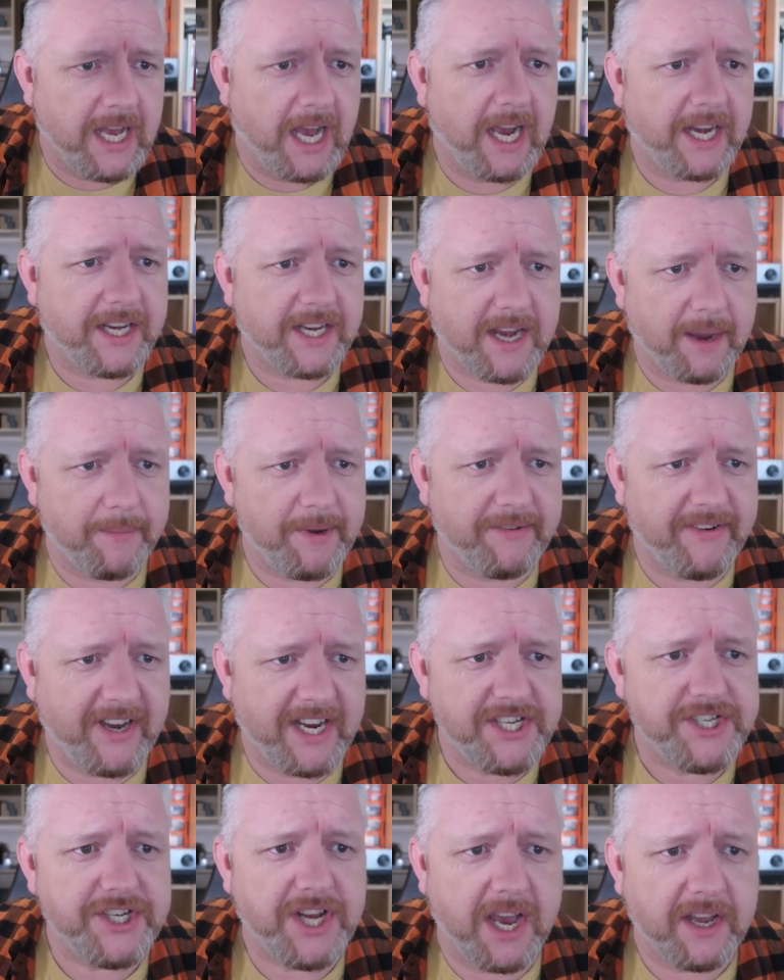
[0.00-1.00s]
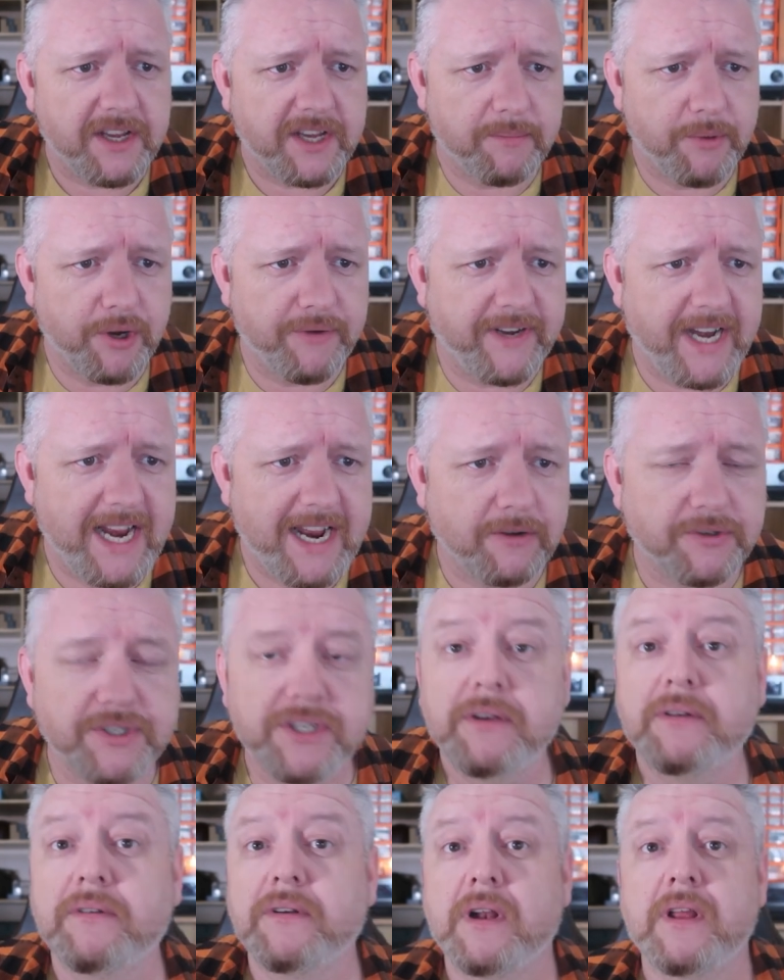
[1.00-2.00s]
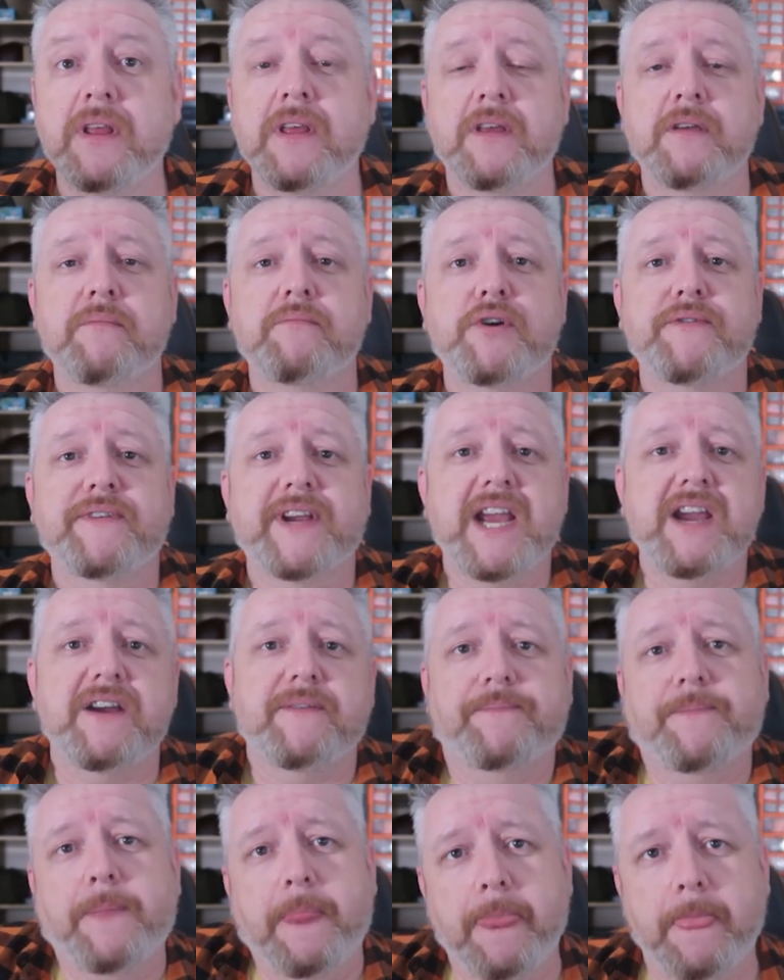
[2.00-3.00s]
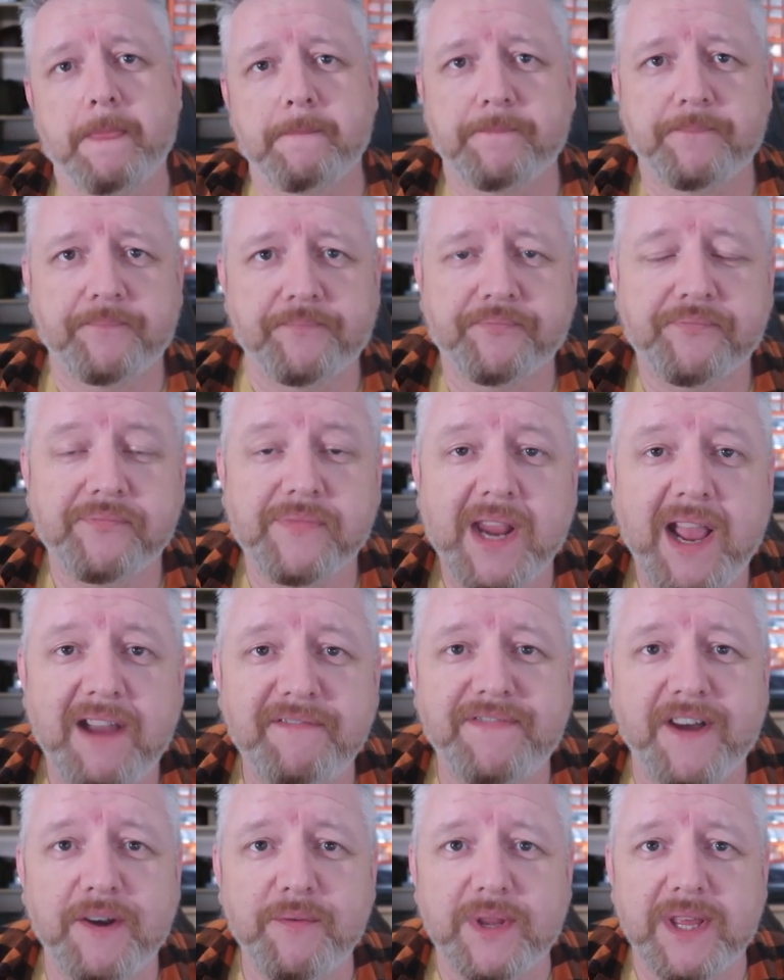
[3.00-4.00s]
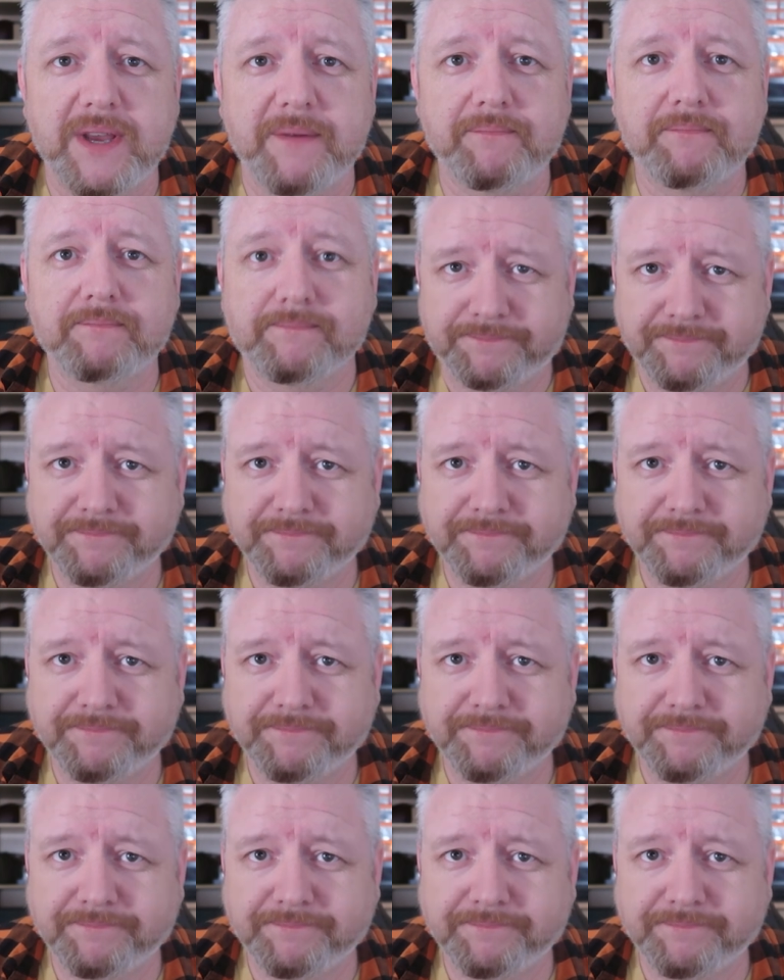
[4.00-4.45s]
Uh, you're coming of age, yeah. You're moving out, moving out. Have fun with it.